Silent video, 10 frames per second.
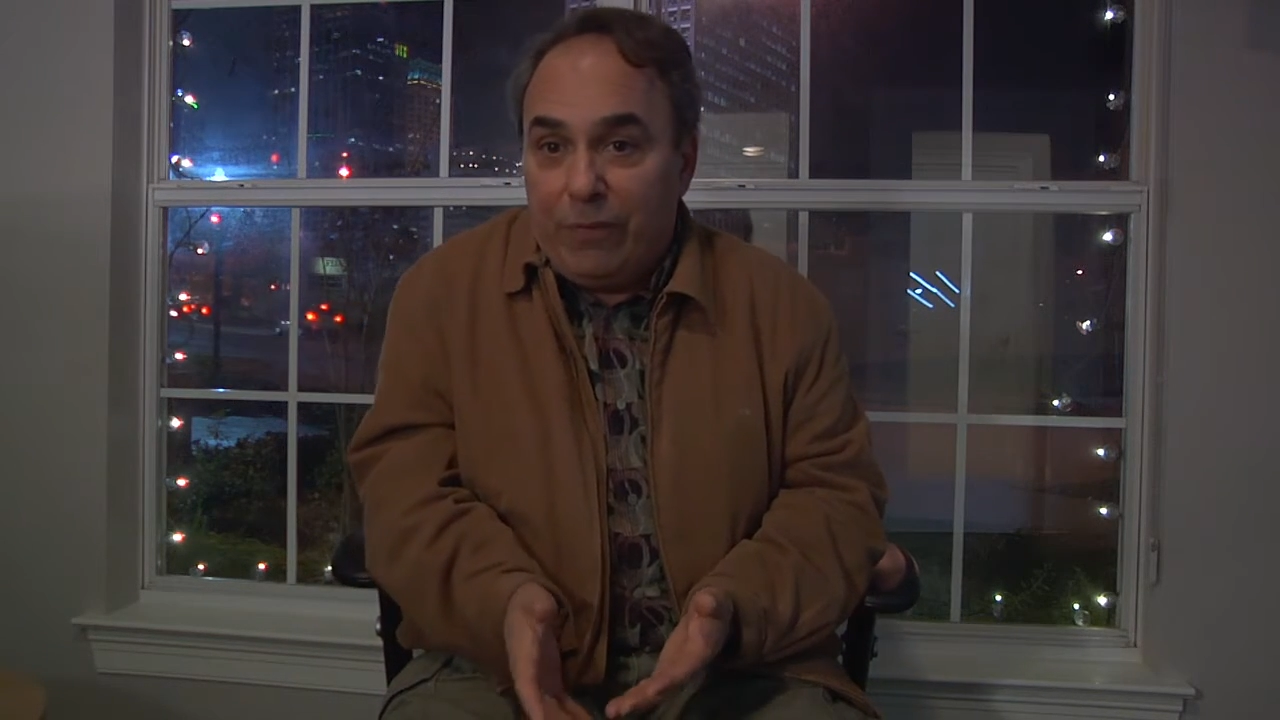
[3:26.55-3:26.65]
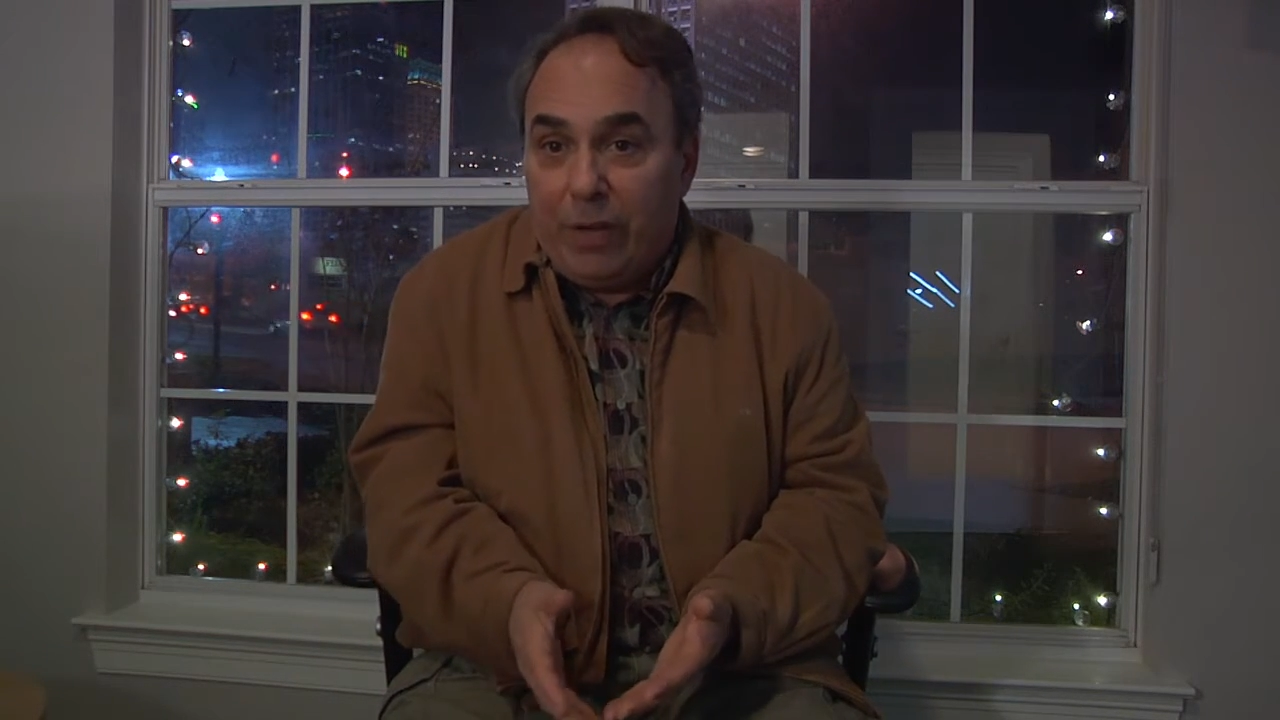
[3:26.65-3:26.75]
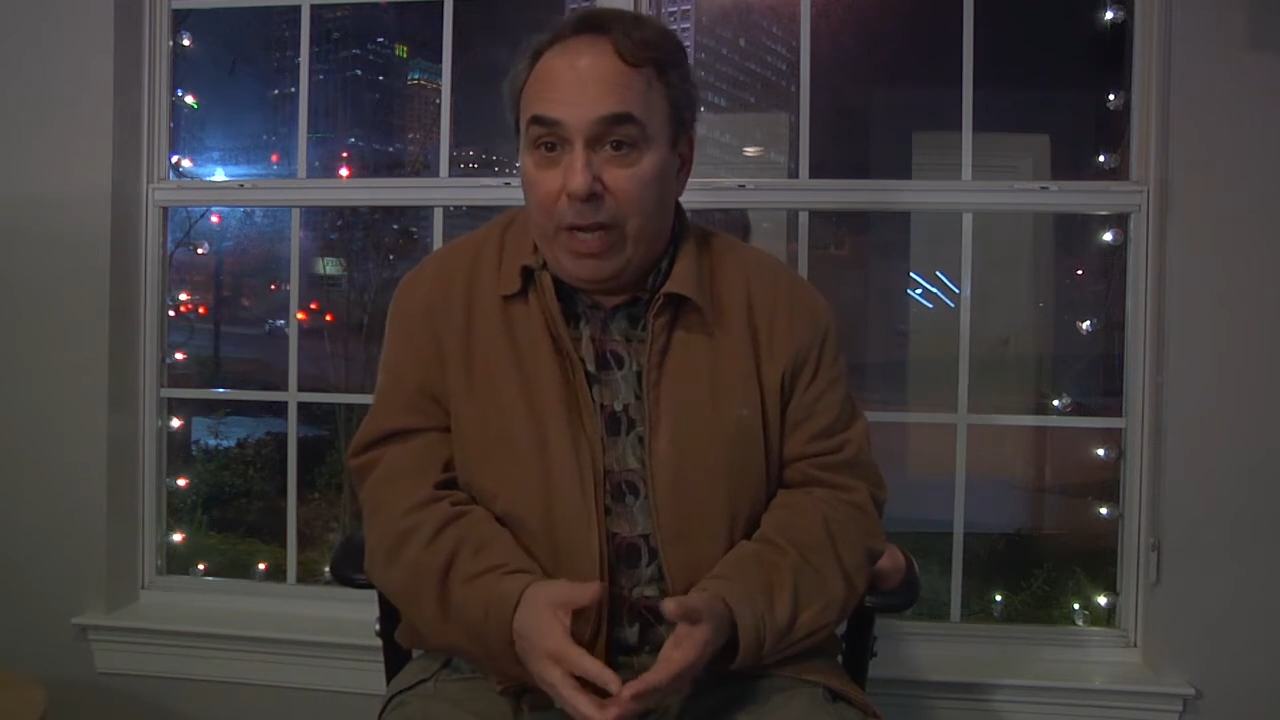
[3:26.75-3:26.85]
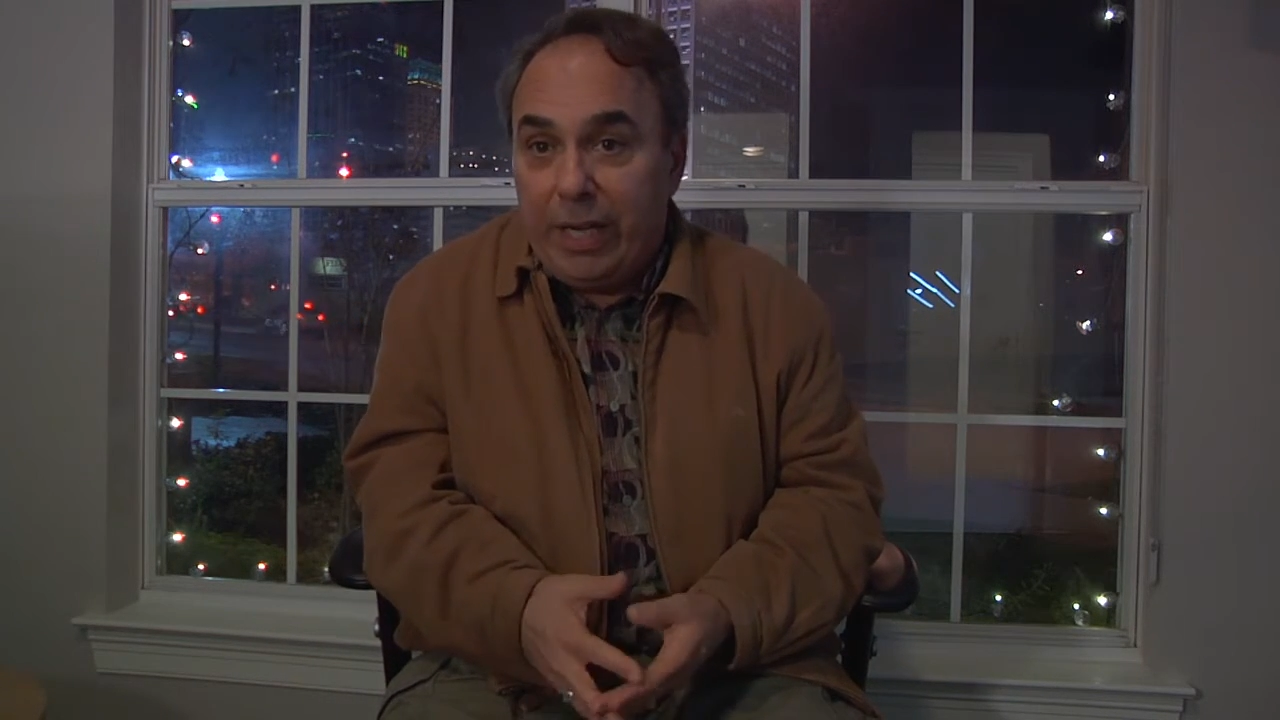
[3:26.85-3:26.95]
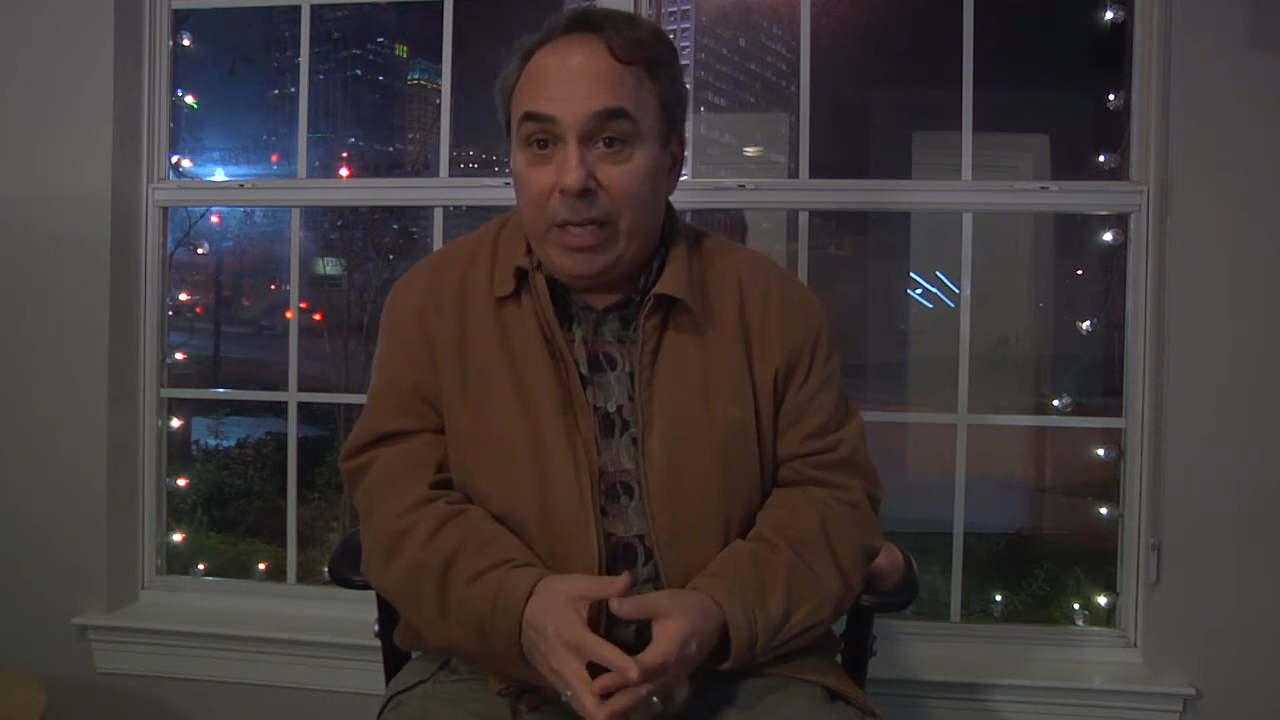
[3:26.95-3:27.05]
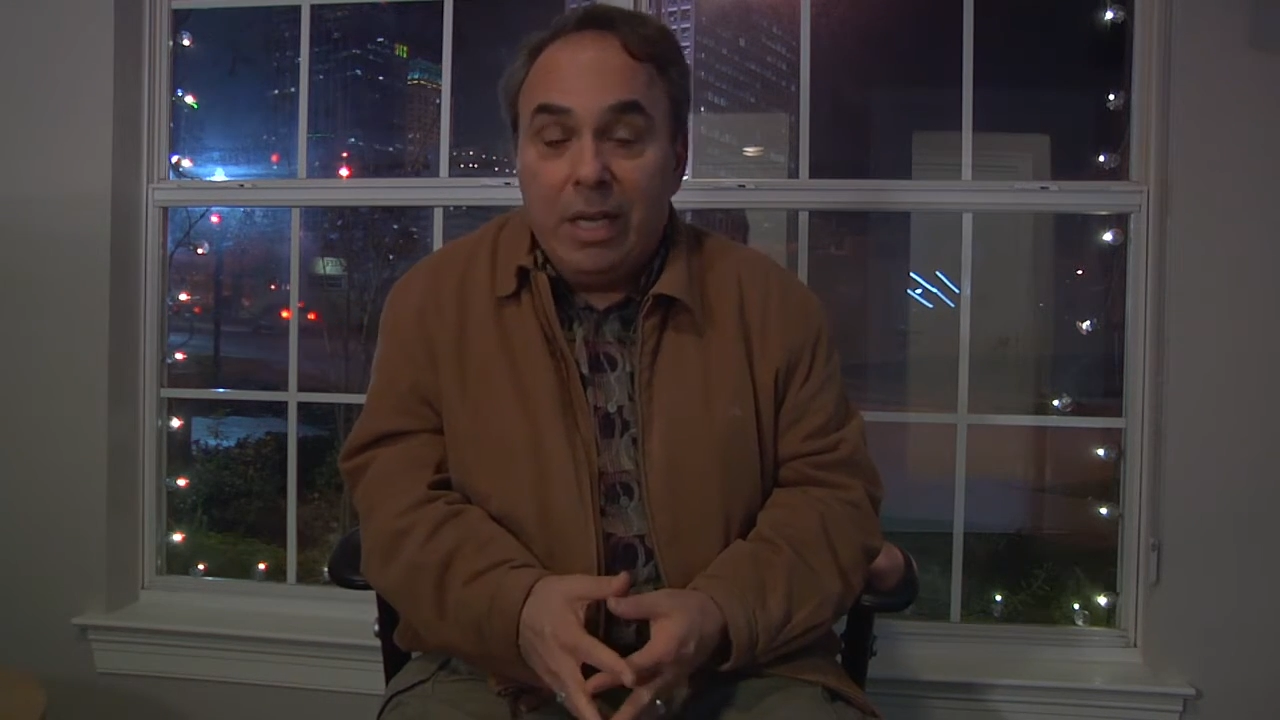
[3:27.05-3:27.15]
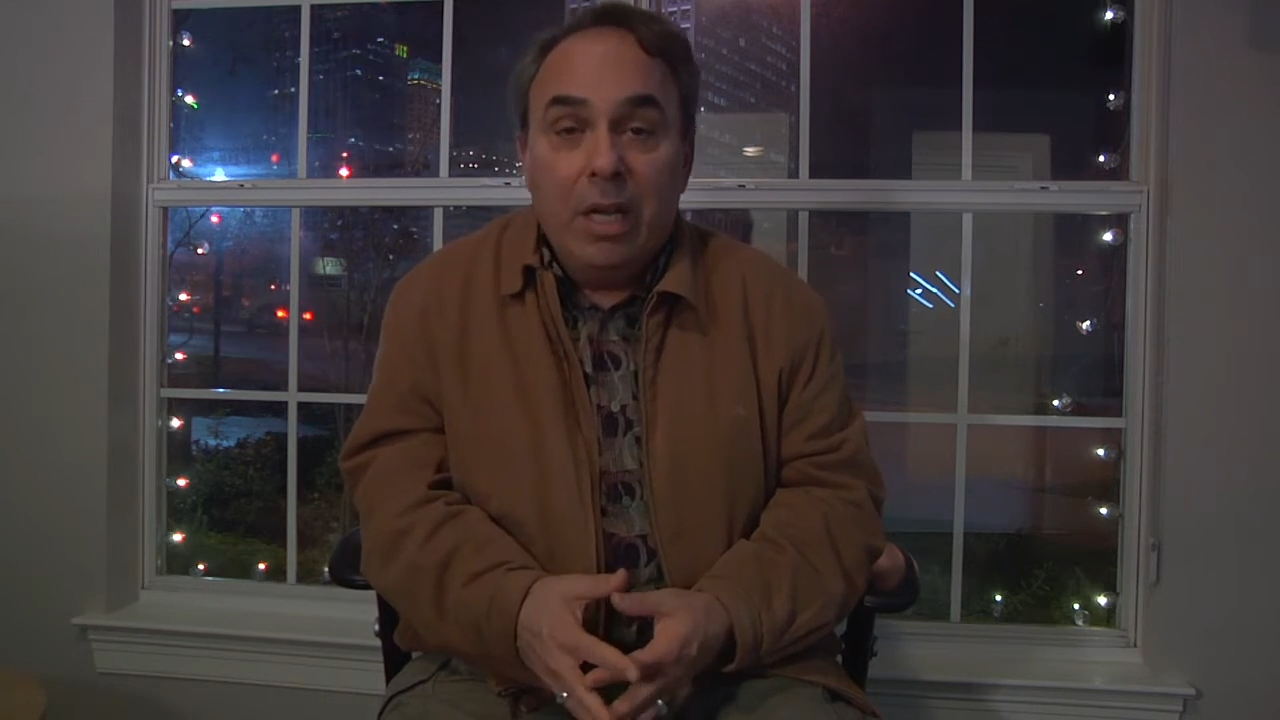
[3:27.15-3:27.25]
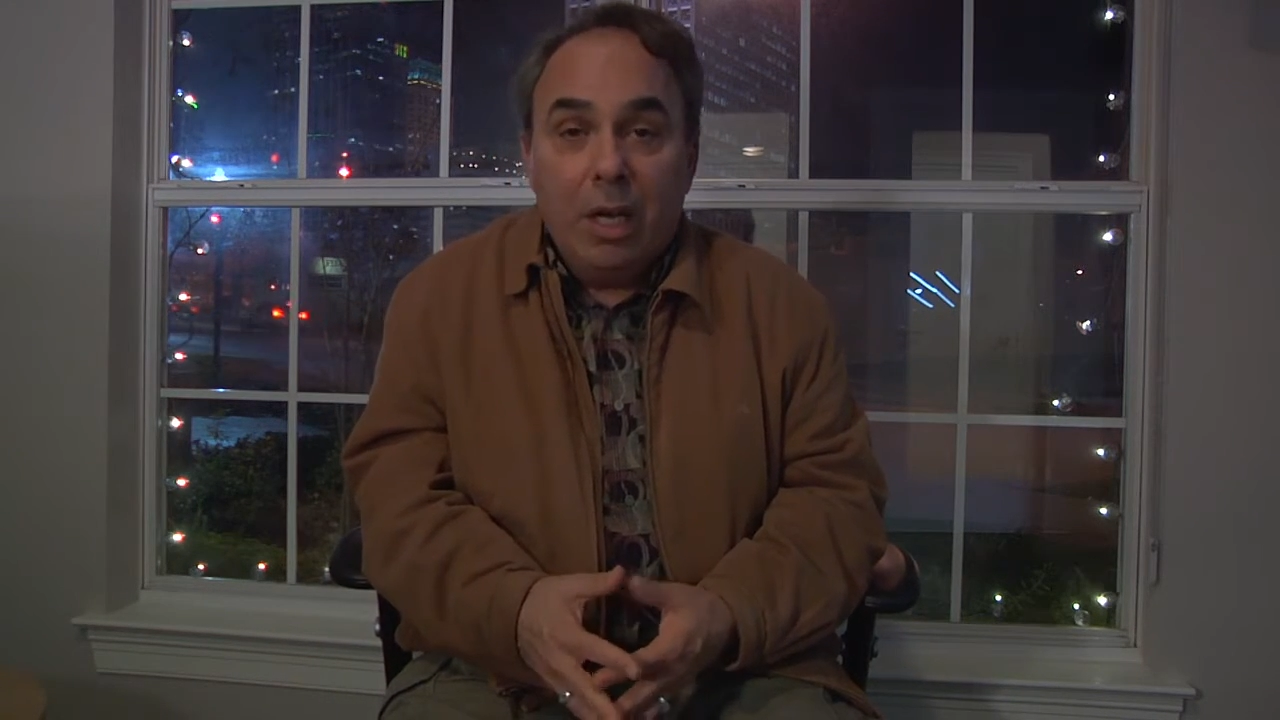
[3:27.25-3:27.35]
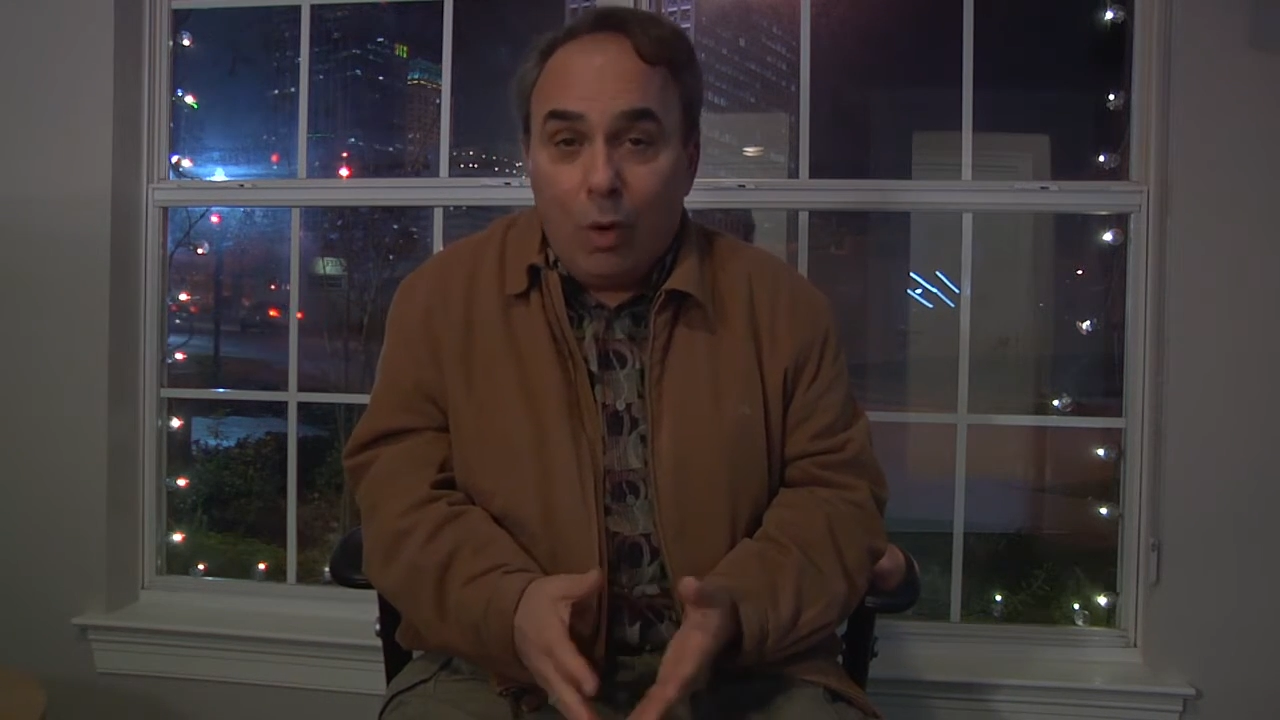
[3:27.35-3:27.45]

fide,